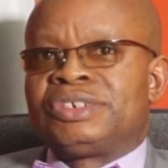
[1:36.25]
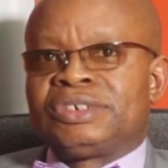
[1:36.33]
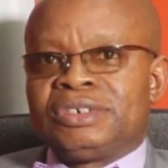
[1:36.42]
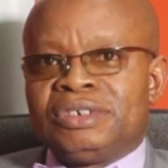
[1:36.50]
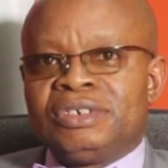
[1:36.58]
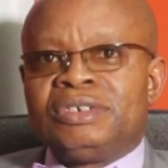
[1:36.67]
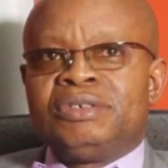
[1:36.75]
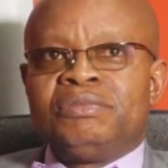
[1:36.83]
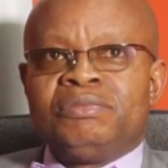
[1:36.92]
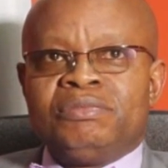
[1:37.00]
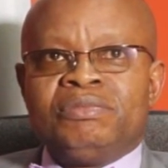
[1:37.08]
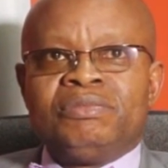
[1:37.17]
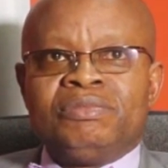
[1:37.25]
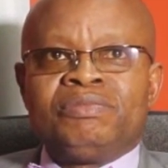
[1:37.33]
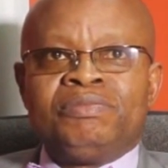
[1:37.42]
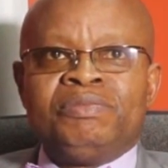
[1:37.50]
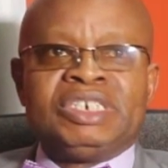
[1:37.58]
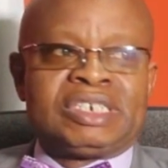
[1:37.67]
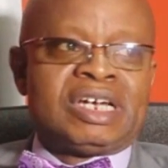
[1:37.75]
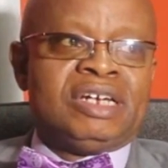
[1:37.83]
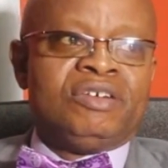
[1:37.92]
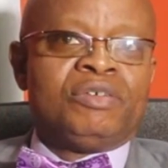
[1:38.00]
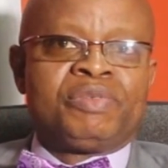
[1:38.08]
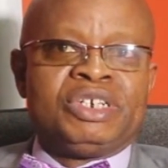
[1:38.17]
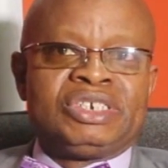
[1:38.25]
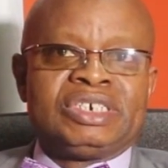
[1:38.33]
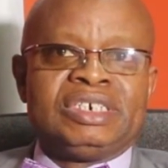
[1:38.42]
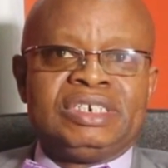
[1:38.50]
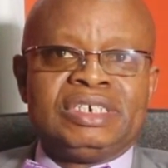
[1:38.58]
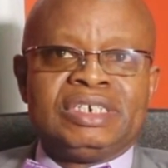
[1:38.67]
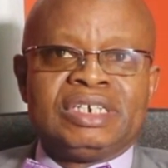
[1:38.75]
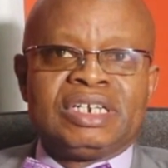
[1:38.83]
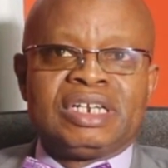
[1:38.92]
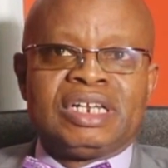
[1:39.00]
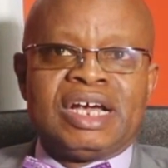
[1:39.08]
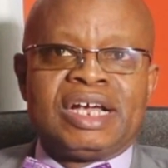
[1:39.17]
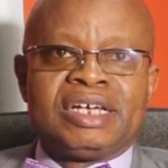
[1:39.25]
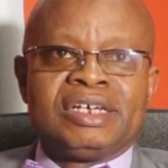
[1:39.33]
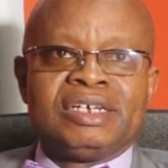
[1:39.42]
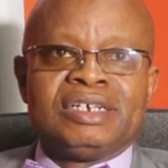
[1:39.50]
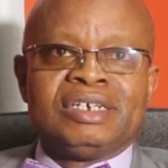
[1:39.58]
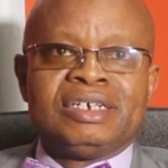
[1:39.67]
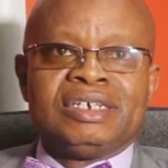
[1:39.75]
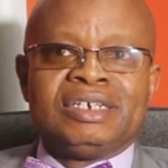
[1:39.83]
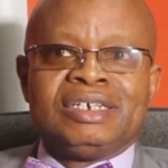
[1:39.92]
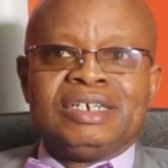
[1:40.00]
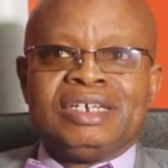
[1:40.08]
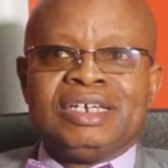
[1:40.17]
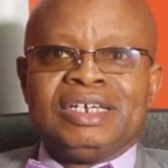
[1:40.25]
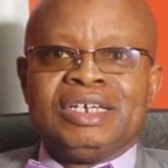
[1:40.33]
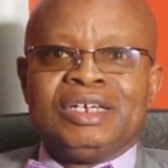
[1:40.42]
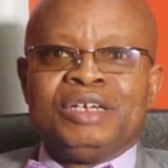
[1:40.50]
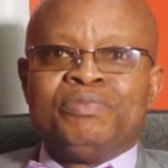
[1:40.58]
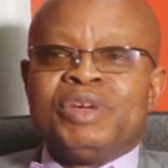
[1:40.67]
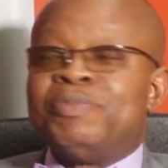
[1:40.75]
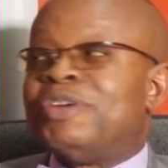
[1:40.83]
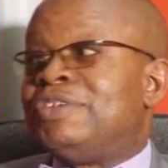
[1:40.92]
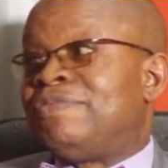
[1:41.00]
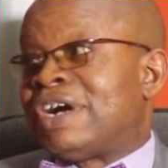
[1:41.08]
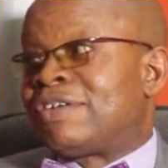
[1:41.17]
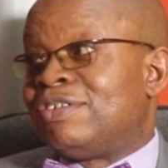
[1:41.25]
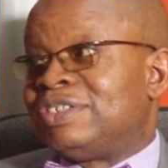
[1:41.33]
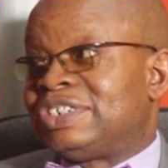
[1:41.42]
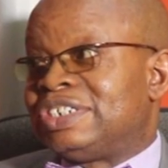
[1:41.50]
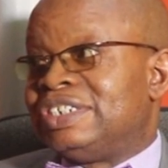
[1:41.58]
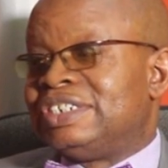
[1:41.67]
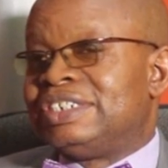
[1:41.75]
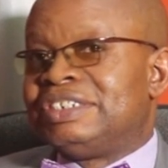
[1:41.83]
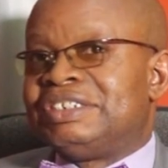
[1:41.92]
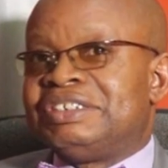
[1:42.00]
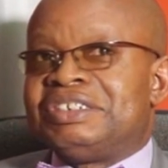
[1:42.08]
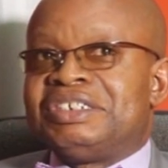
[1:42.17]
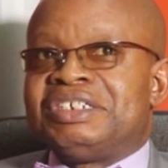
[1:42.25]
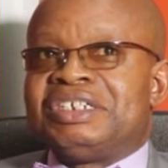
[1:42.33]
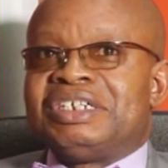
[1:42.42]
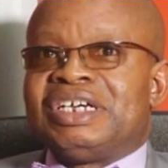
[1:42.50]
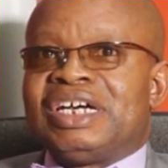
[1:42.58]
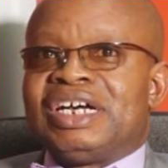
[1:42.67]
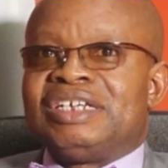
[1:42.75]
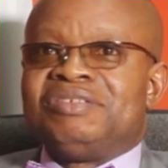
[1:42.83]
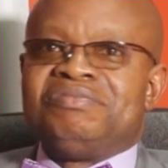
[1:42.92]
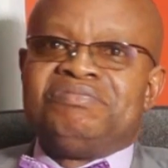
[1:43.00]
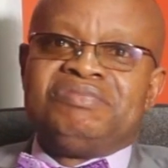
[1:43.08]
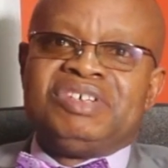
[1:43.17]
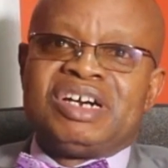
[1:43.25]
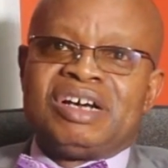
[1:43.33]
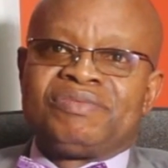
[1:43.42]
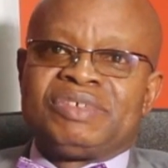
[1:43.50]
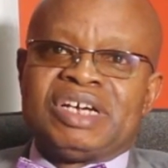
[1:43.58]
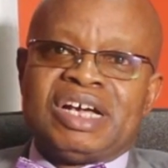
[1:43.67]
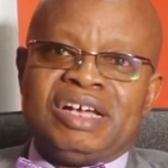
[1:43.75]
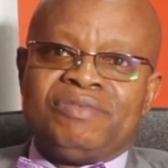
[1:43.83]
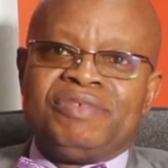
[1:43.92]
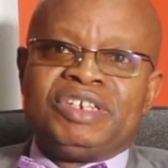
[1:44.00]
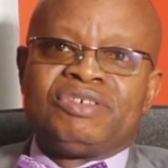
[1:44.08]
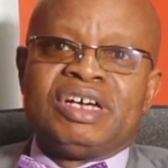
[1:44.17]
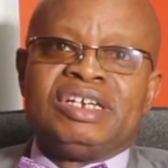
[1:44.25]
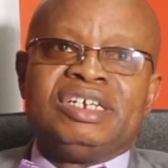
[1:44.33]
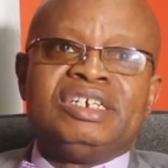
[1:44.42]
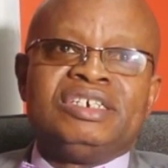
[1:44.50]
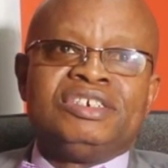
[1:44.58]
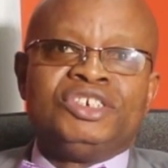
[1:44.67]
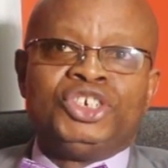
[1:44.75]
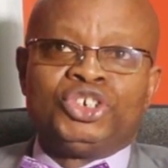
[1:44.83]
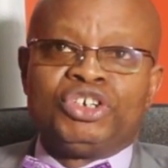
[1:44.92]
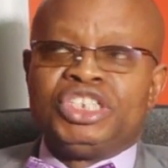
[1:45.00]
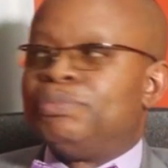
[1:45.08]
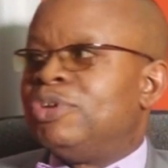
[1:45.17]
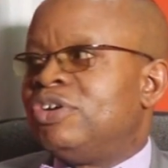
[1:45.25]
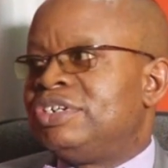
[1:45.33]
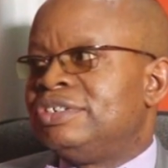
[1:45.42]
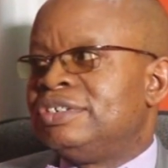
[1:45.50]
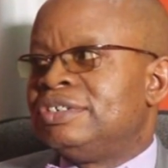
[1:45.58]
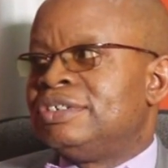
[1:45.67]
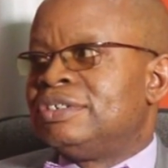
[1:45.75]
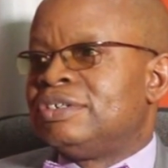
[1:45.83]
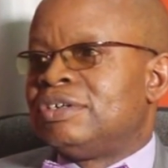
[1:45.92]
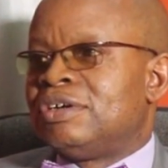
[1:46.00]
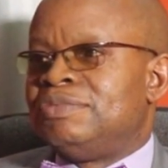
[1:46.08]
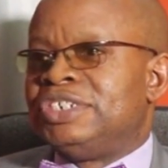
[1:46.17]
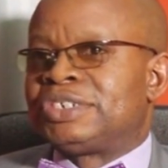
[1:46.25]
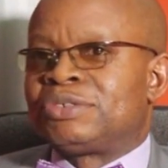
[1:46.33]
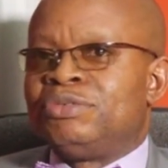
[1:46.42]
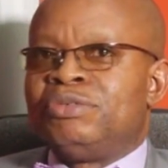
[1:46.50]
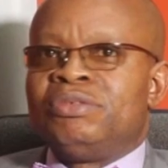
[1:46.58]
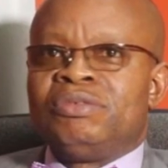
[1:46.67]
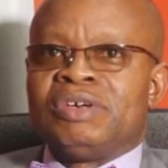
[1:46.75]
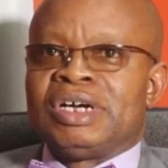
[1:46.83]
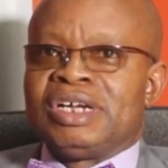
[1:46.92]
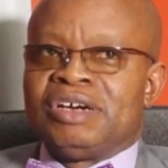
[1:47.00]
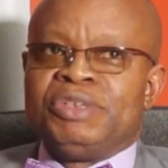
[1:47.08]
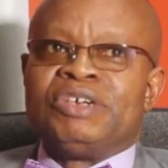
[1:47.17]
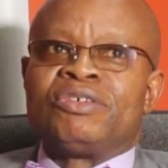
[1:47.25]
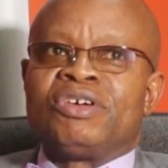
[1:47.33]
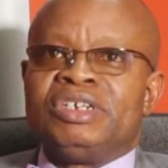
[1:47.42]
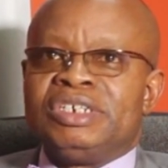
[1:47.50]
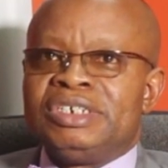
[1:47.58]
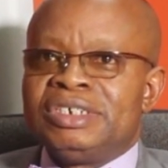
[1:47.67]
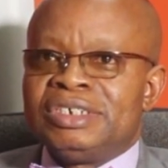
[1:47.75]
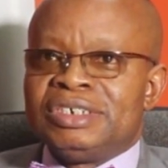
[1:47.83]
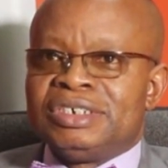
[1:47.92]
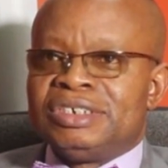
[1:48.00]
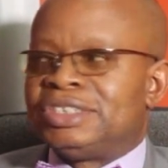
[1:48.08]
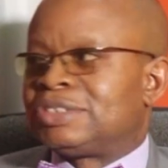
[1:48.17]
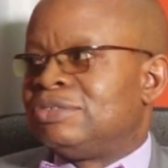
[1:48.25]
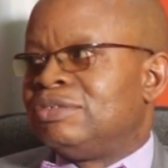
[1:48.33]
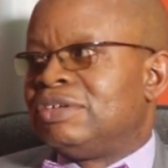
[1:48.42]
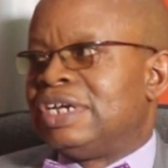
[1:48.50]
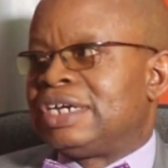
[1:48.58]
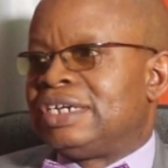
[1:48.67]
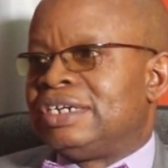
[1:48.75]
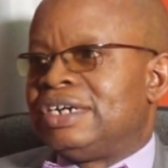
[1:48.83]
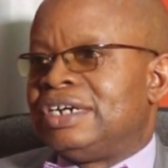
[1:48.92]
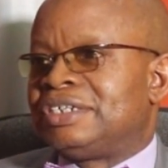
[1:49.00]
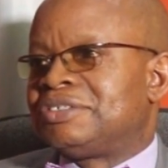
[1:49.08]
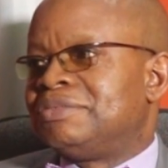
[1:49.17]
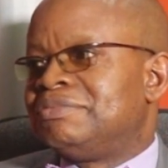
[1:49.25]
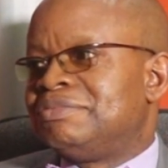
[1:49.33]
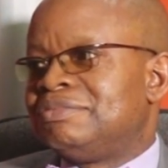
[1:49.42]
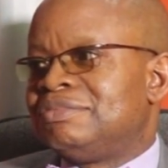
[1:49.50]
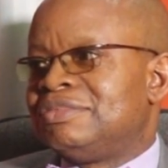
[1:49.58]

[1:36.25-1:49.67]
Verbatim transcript: I was basically operating like a, a member of the faculty. And thereafter, I eventually joined the board of the school, and I've been running the school like a director